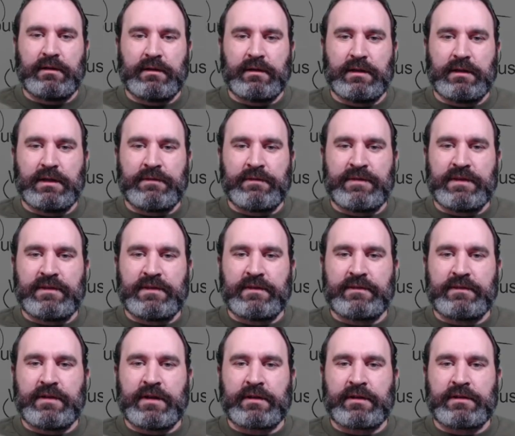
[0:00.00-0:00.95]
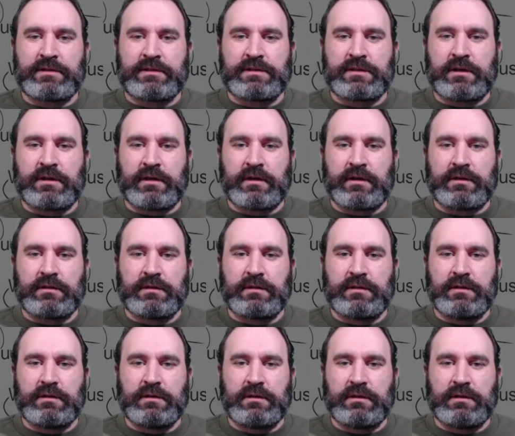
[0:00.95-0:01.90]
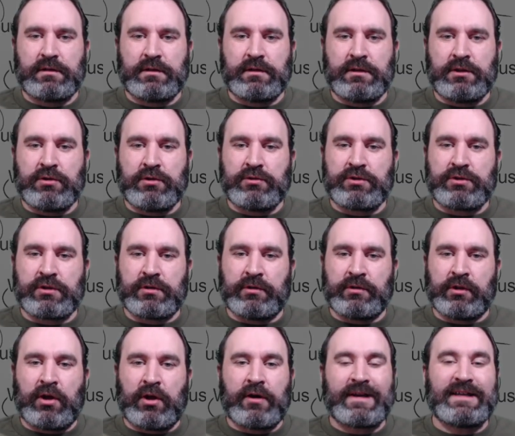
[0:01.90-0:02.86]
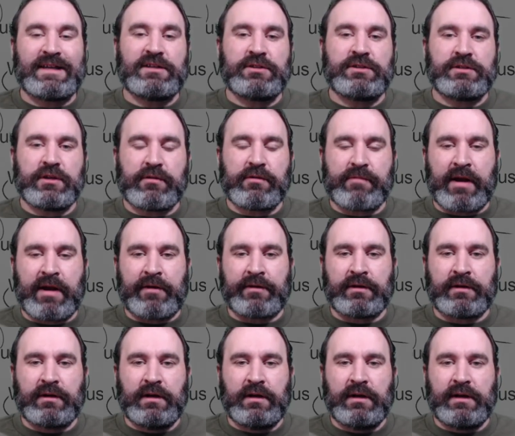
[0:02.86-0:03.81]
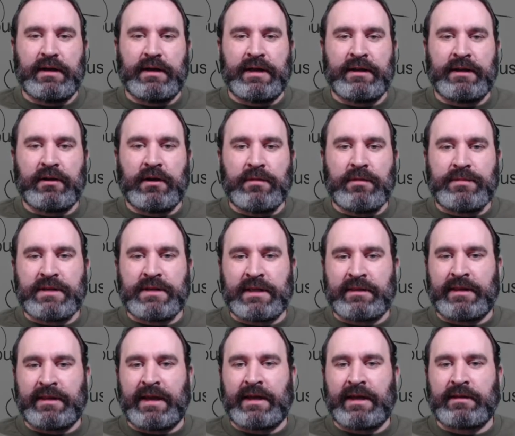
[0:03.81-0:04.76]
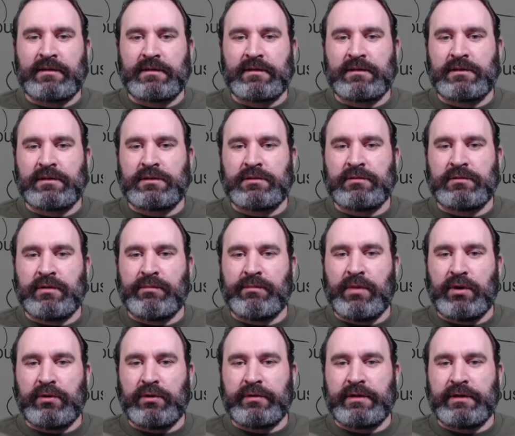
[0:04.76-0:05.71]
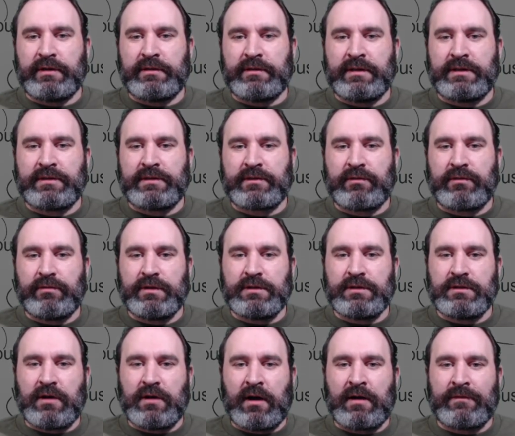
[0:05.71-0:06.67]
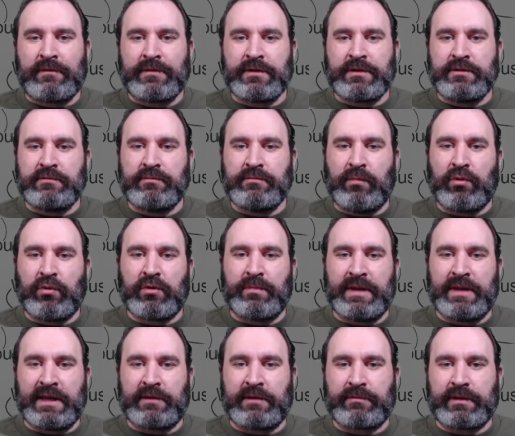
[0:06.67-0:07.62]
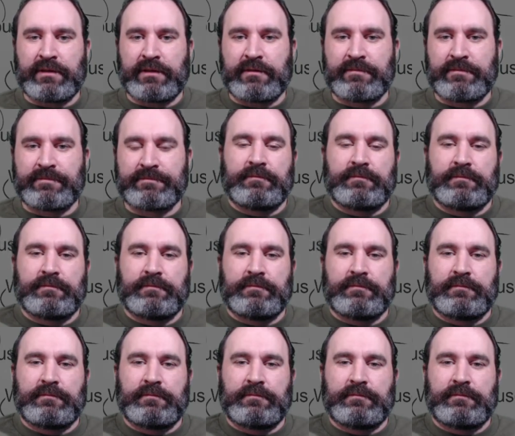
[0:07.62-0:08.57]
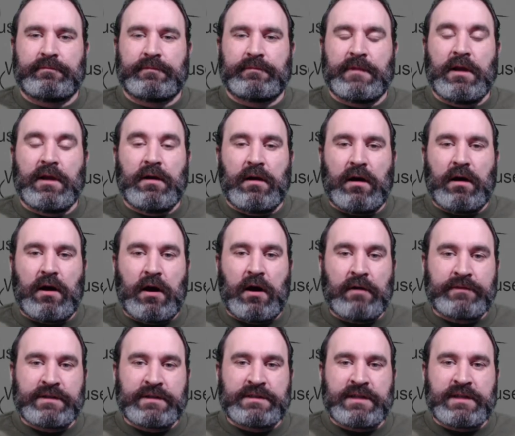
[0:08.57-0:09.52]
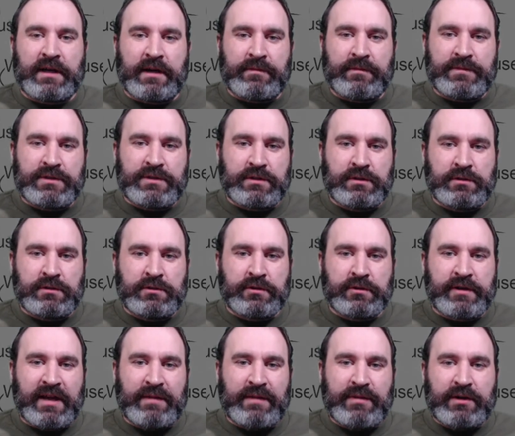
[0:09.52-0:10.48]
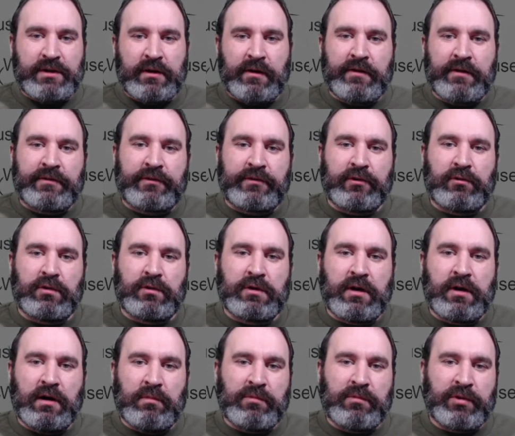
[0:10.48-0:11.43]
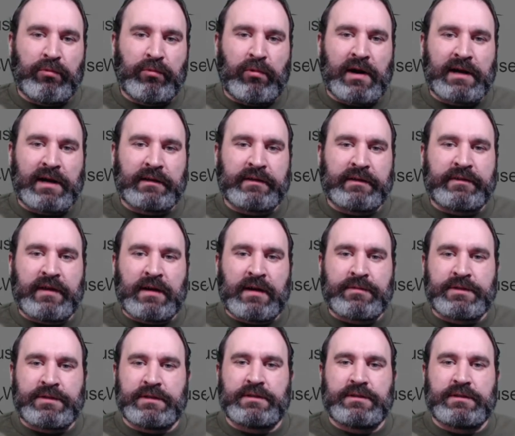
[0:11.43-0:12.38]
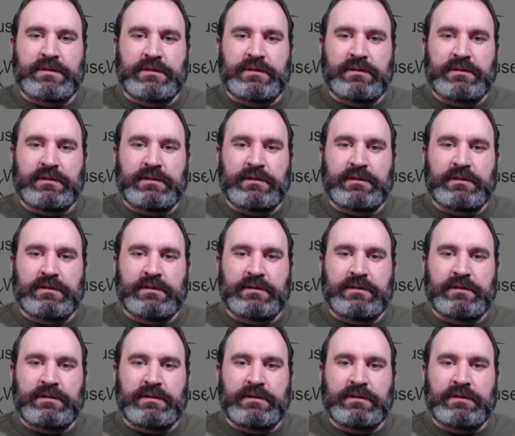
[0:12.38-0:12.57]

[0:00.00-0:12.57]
If this is not a concern, you should log into your router and update that to a mode that's going to offer you more bandwidth. Oftentimes, your gaming console will come with wireless options,